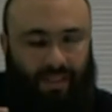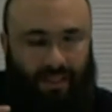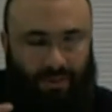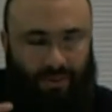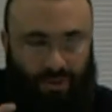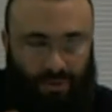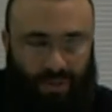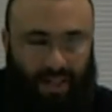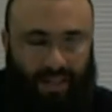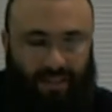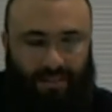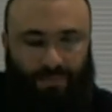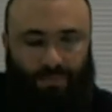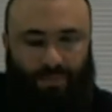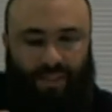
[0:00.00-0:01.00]
true
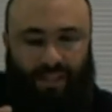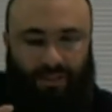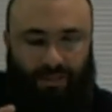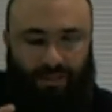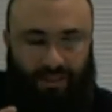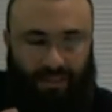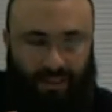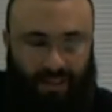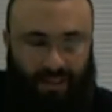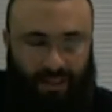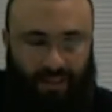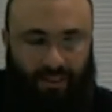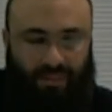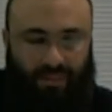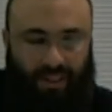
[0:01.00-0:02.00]
contemplation,
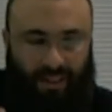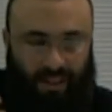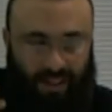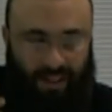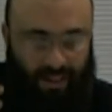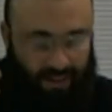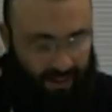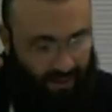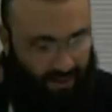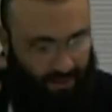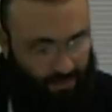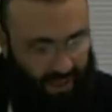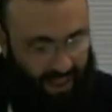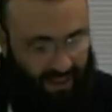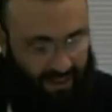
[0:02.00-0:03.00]
thinking,
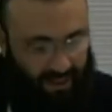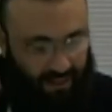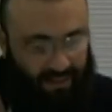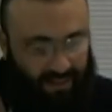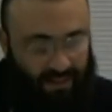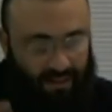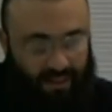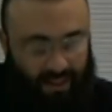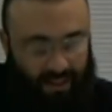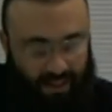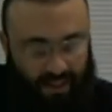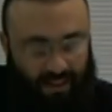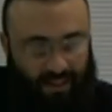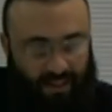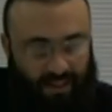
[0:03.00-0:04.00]
mental
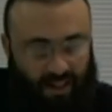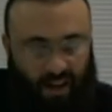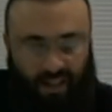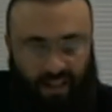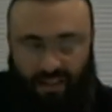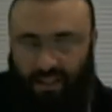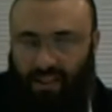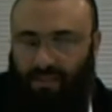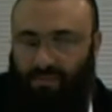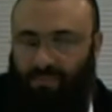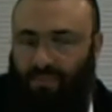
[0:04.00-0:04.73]
and heartly.